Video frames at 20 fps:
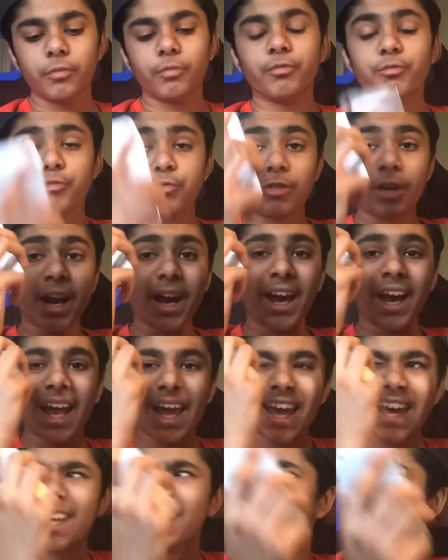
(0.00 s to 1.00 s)

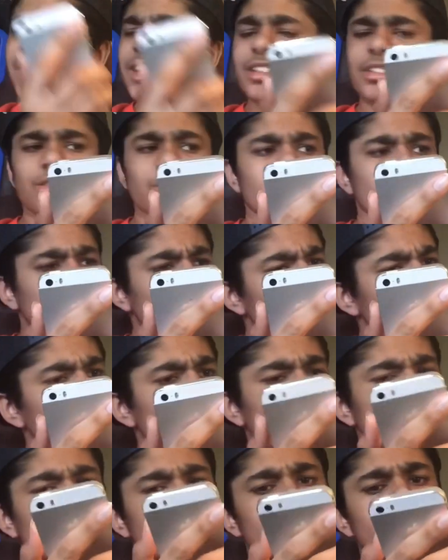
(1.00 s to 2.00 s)

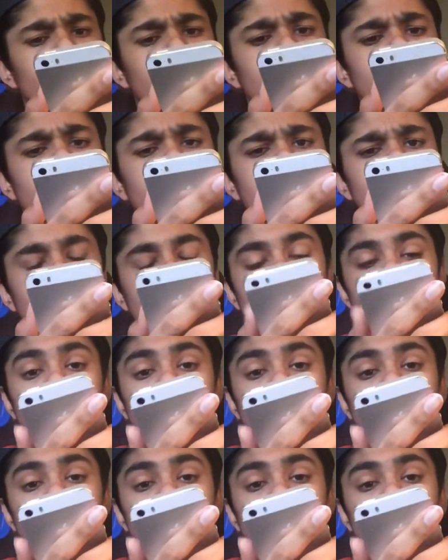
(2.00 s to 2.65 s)
French.